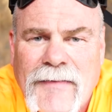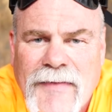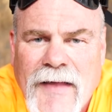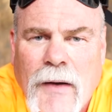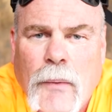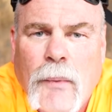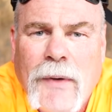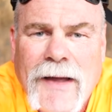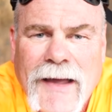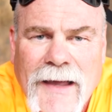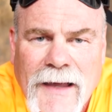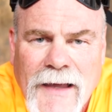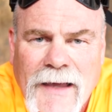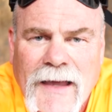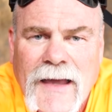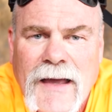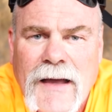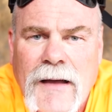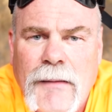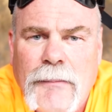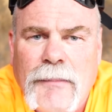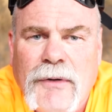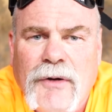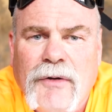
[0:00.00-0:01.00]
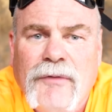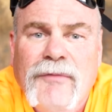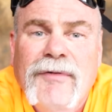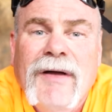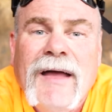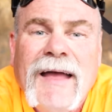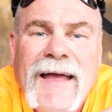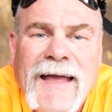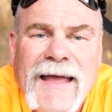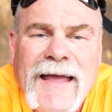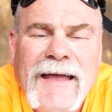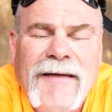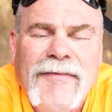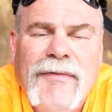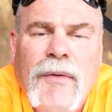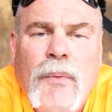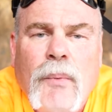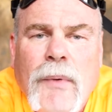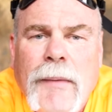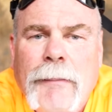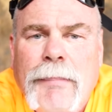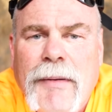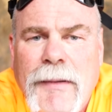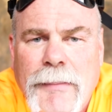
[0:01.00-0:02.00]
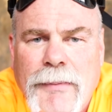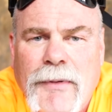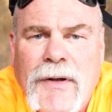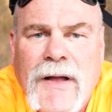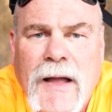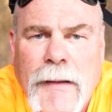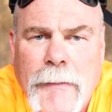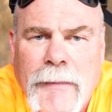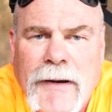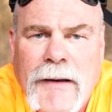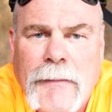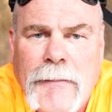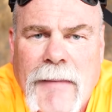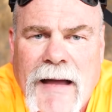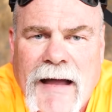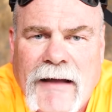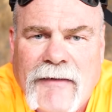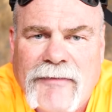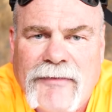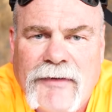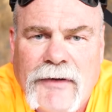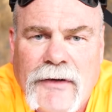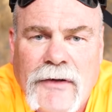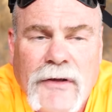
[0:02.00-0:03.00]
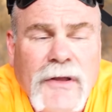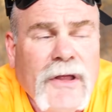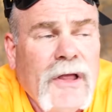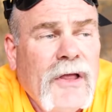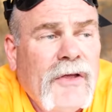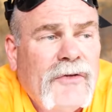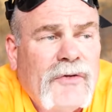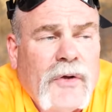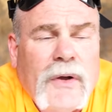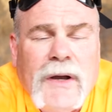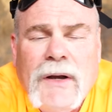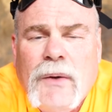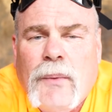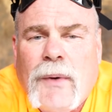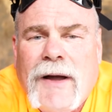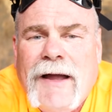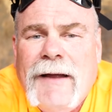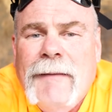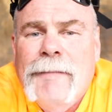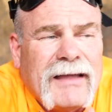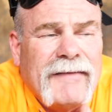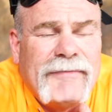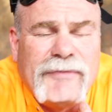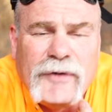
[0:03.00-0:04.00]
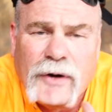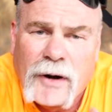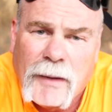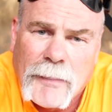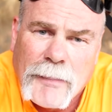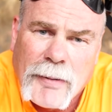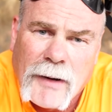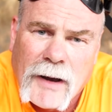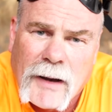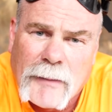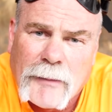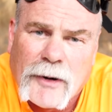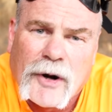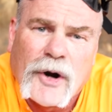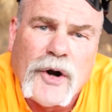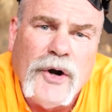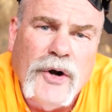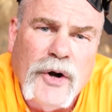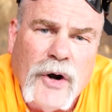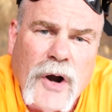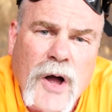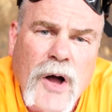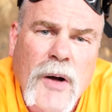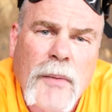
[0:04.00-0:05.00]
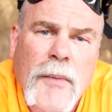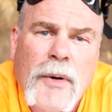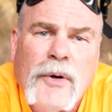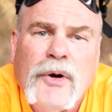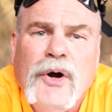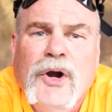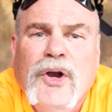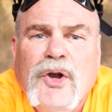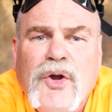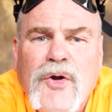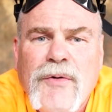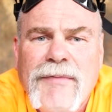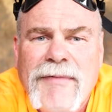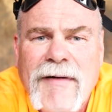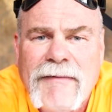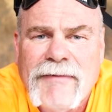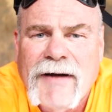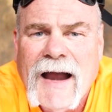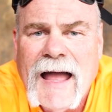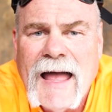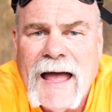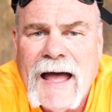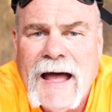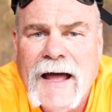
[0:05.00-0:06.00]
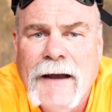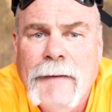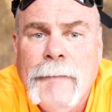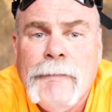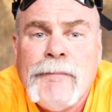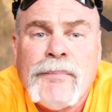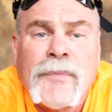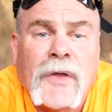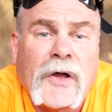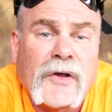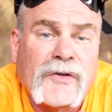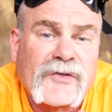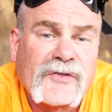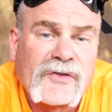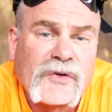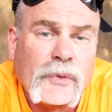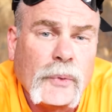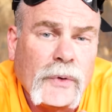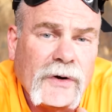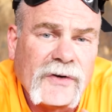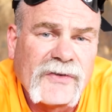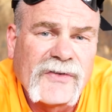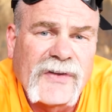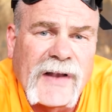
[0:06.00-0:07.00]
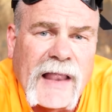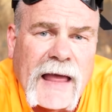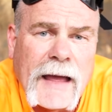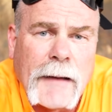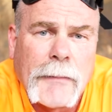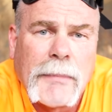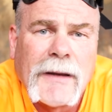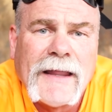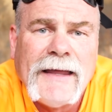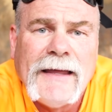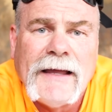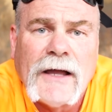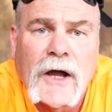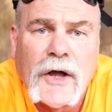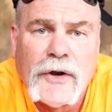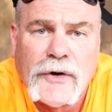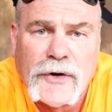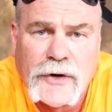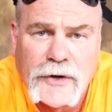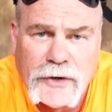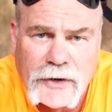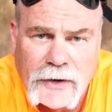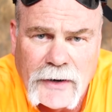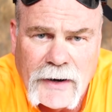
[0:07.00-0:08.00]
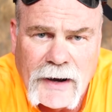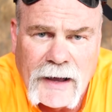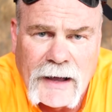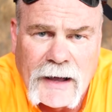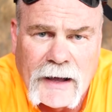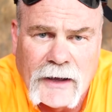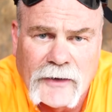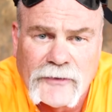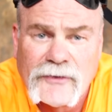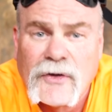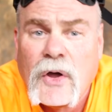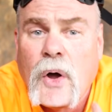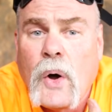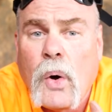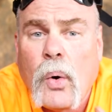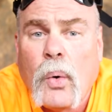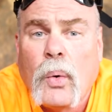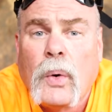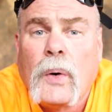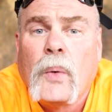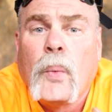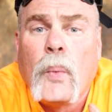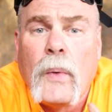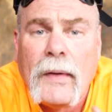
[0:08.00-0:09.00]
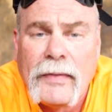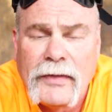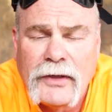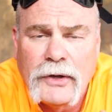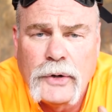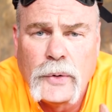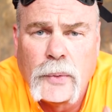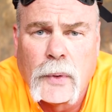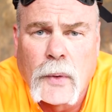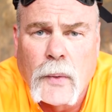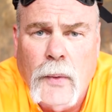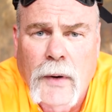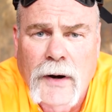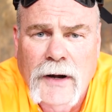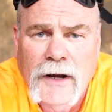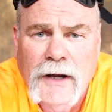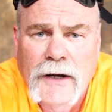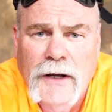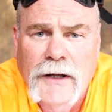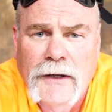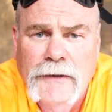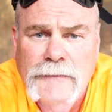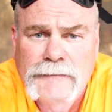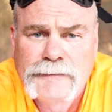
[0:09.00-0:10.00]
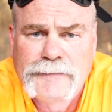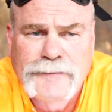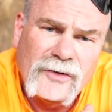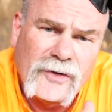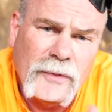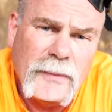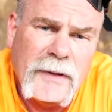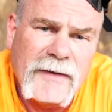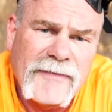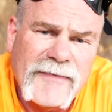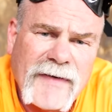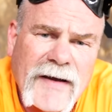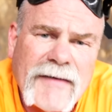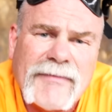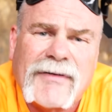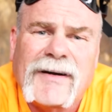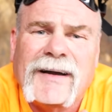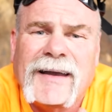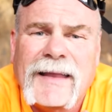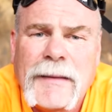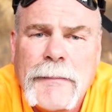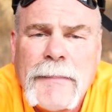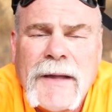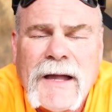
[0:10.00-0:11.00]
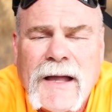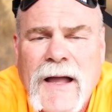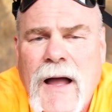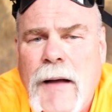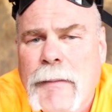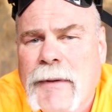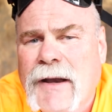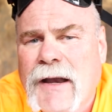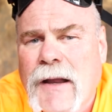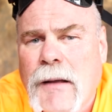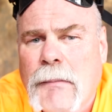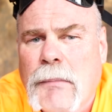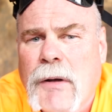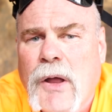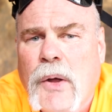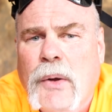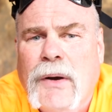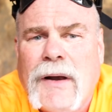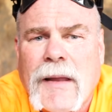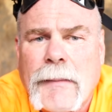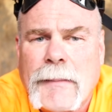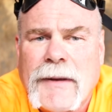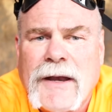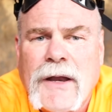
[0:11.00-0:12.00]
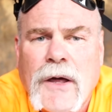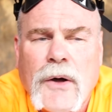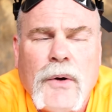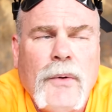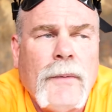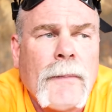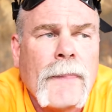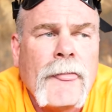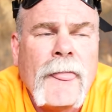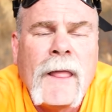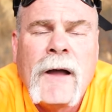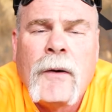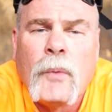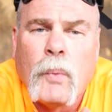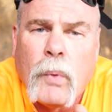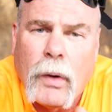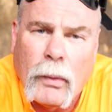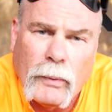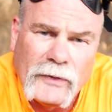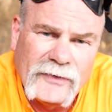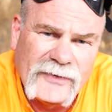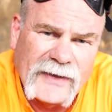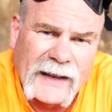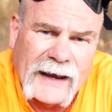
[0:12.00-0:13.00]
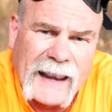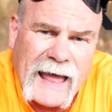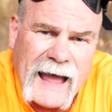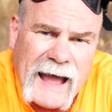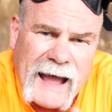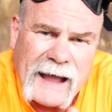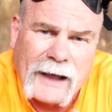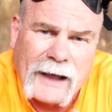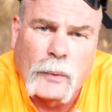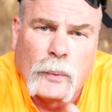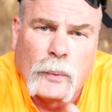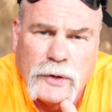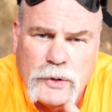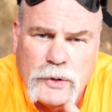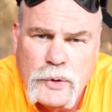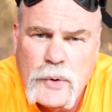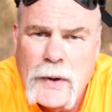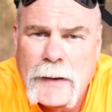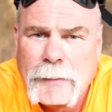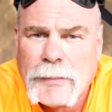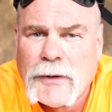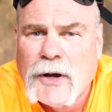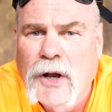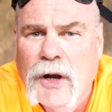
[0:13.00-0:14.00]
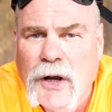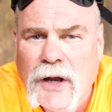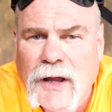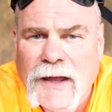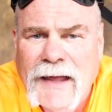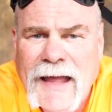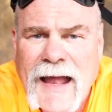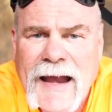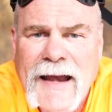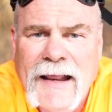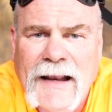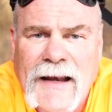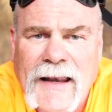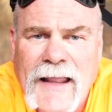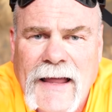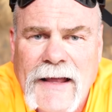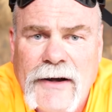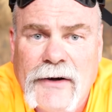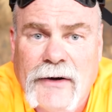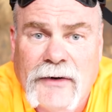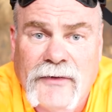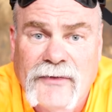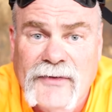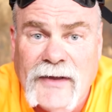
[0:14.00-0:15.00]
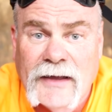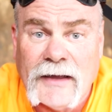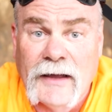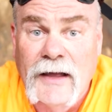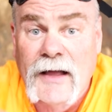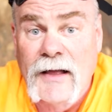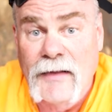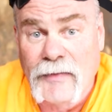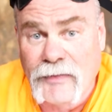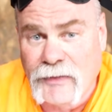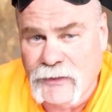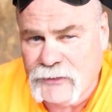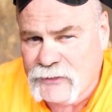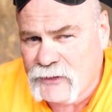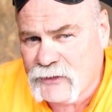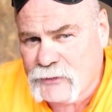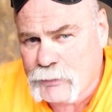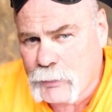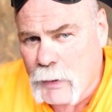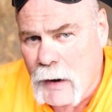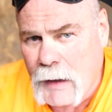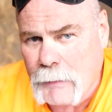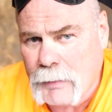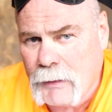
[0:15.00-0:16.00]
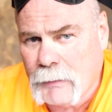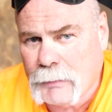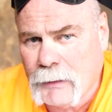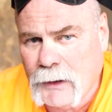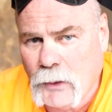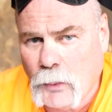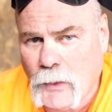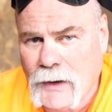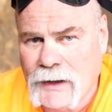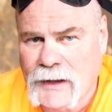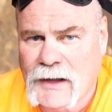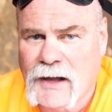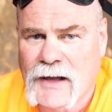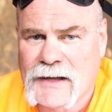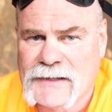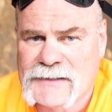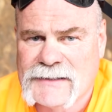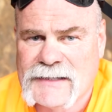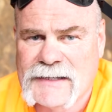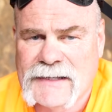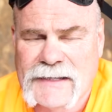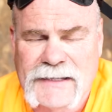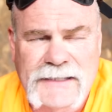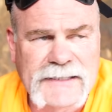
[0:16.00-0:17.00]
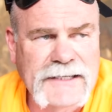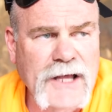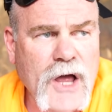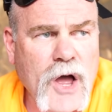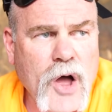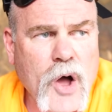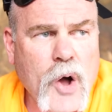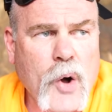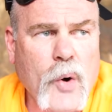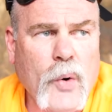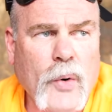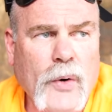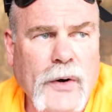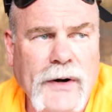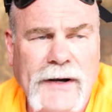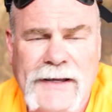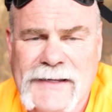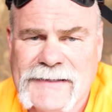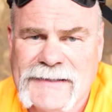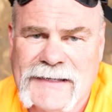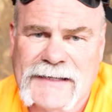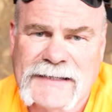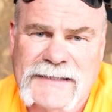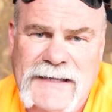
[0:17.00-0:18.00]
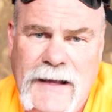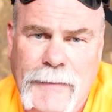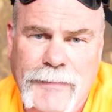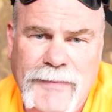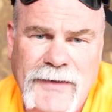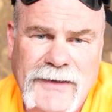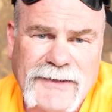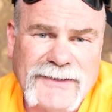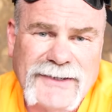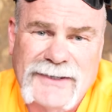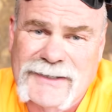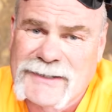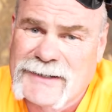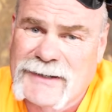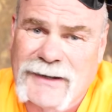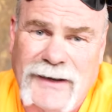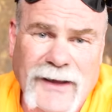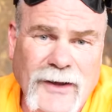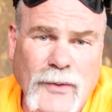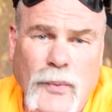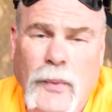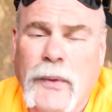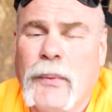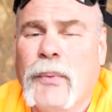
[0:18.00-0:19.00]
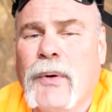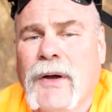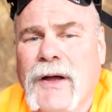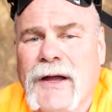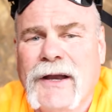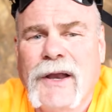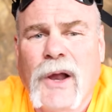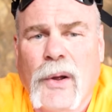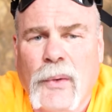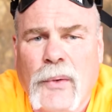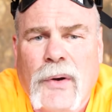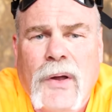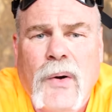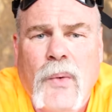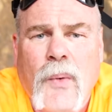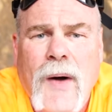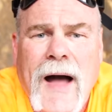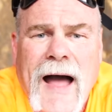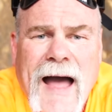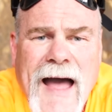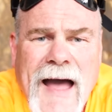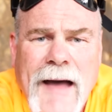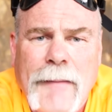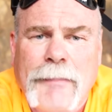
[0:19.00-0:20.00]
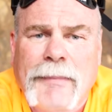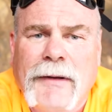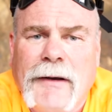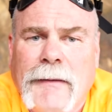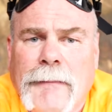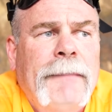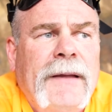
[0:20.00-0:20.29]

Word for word: That way it can't move even when people come in and backfill. So anyway, if you're a plumber or you're a homeowner and you've ever had a sewer slab leak under your house or one that you were working on, do me a favor, leave me a comment down below and let me know, what was it like? Were you able to look at it later and say, this is probably what caused this? Or is it something just, look, we really don't know what happened?